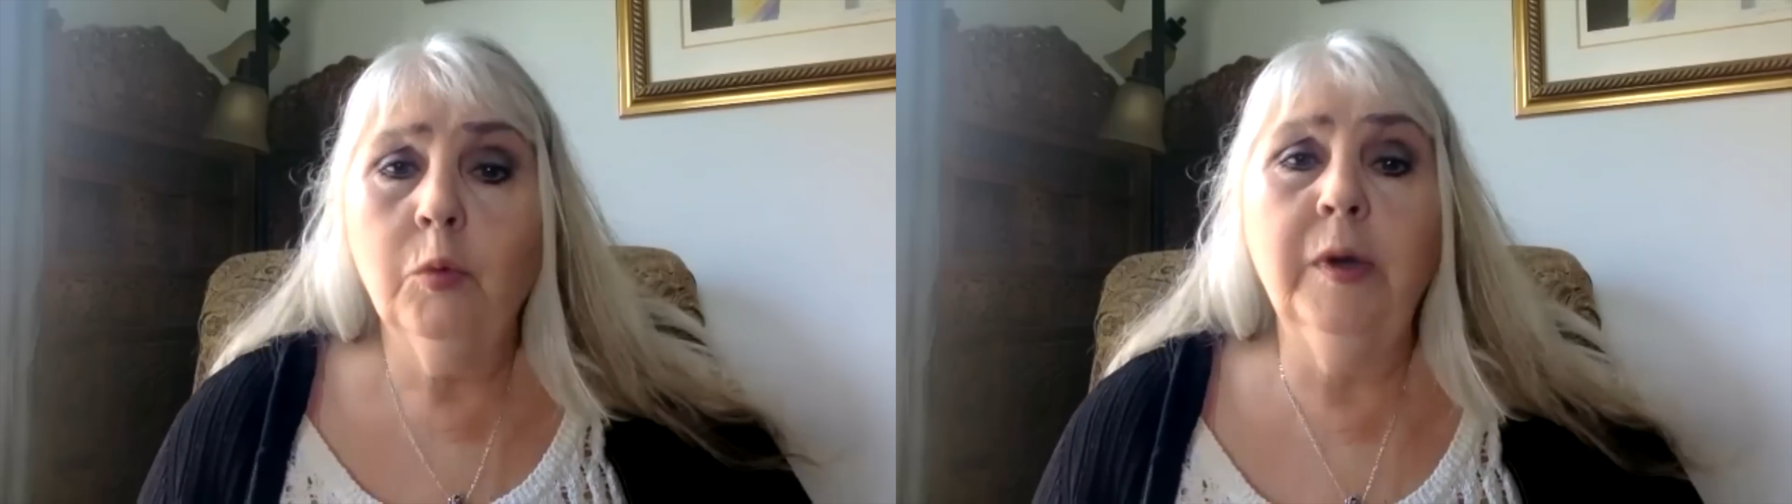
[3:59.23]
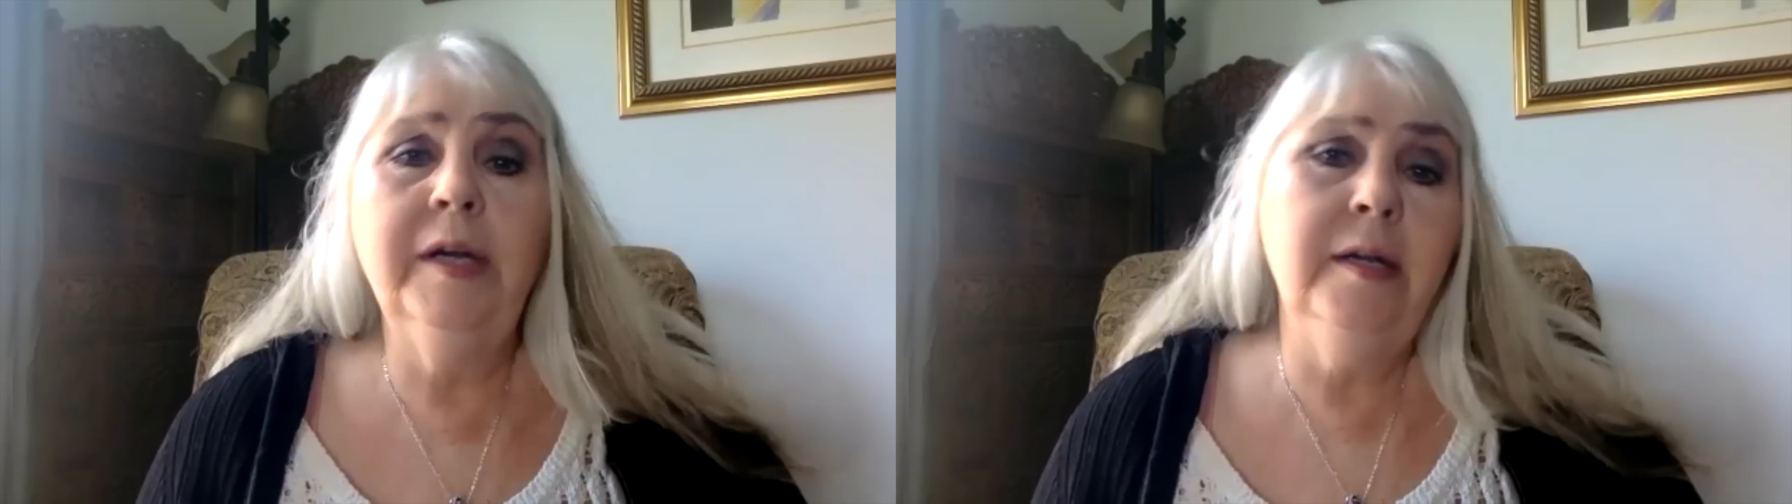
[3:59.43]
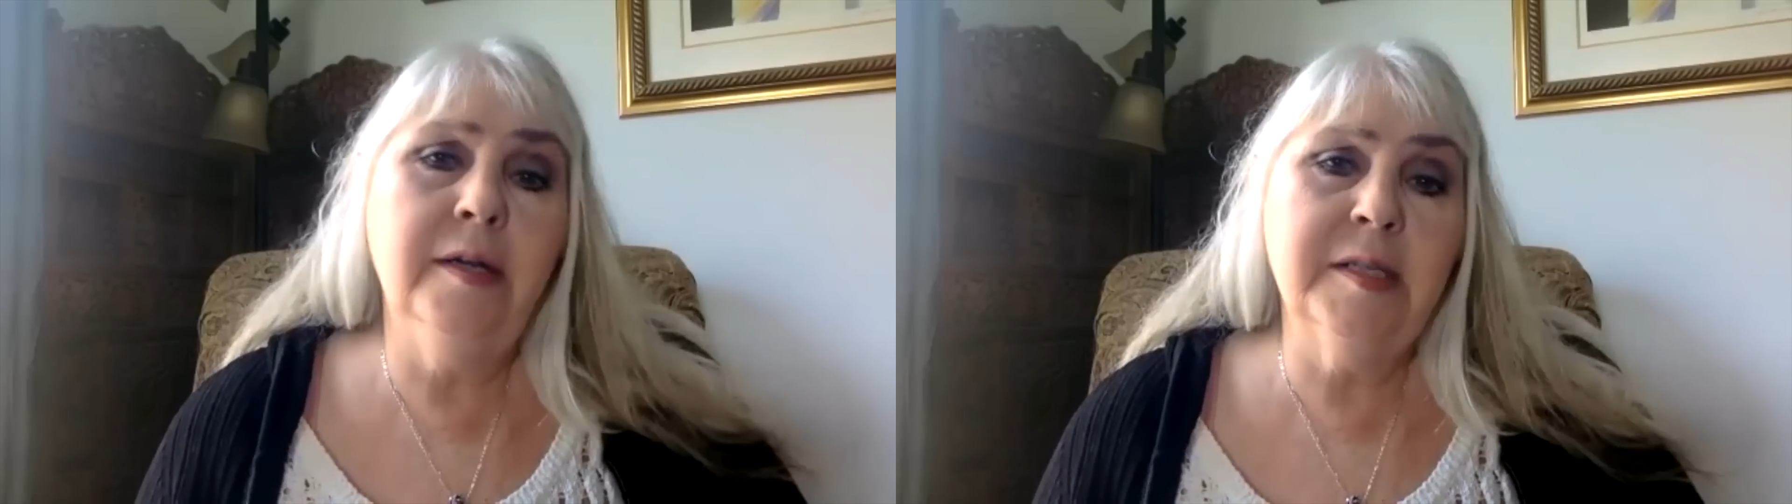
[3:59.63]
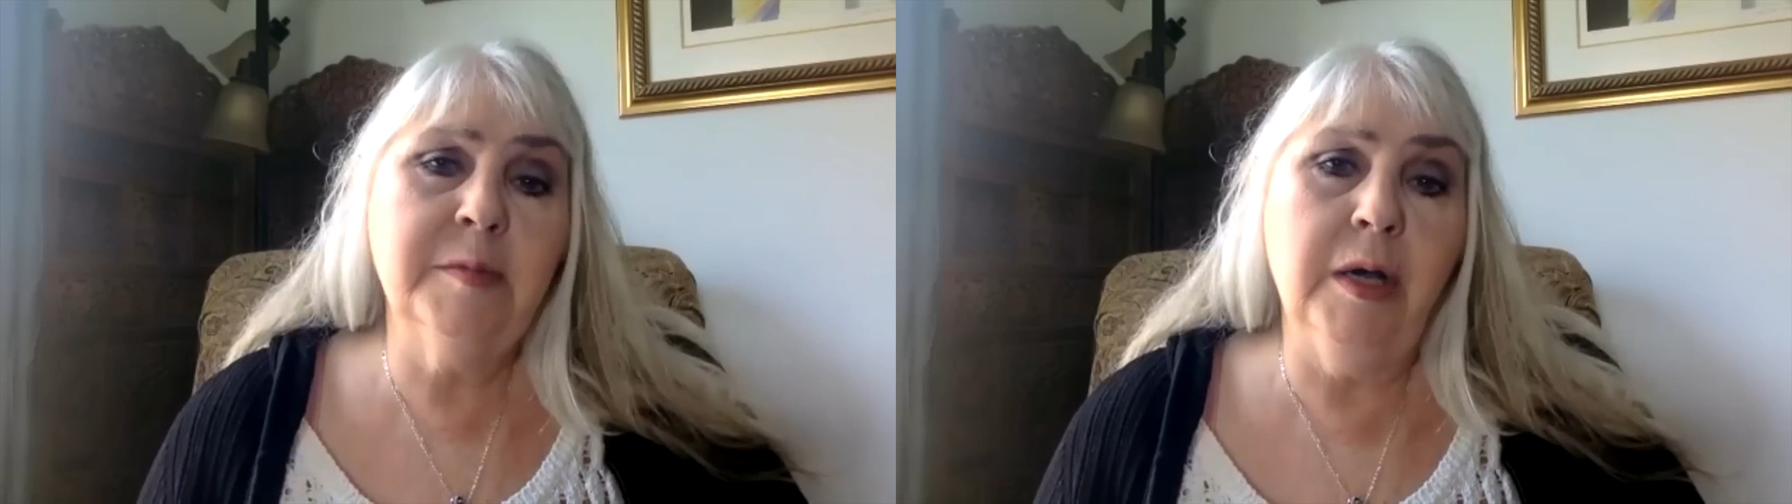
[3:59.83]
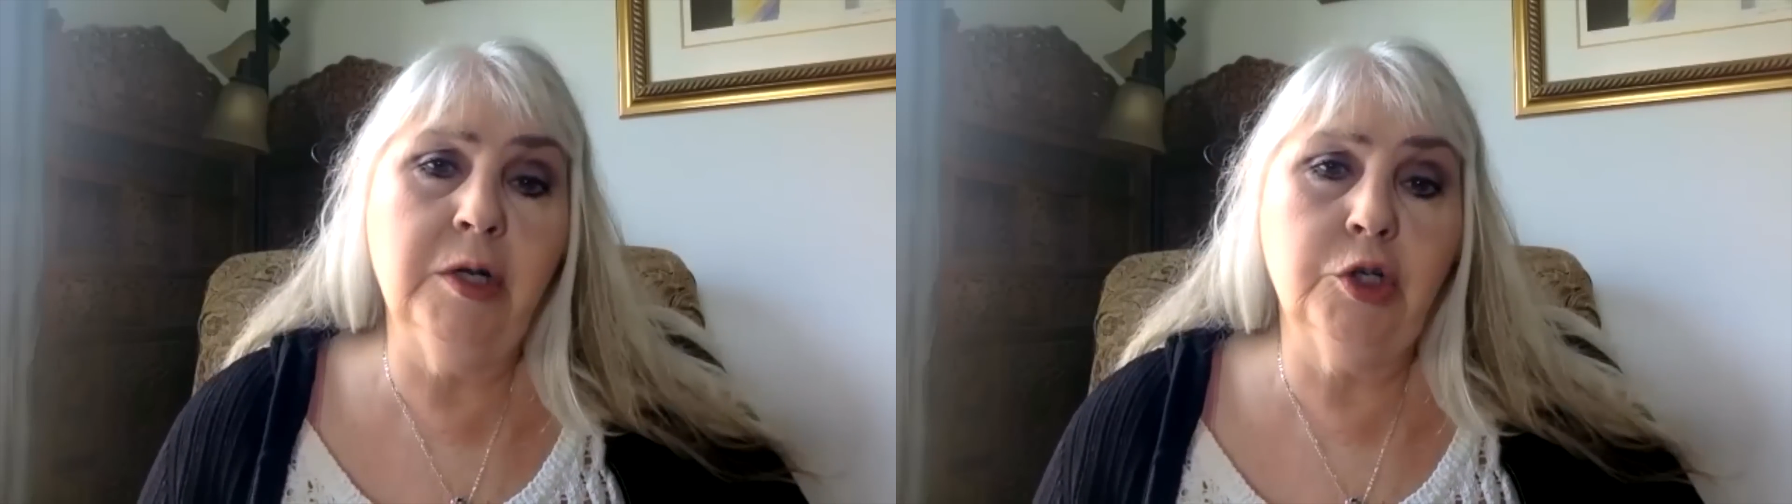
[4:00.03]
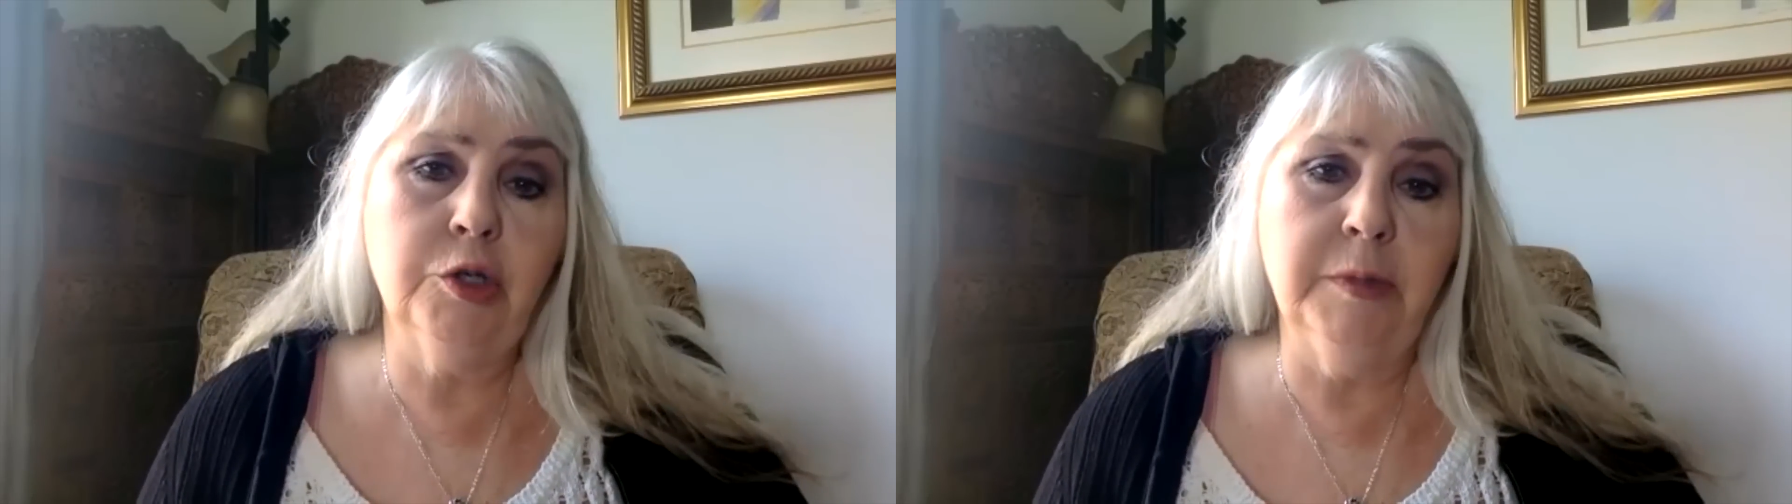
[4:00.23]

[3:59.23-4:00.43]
reading as much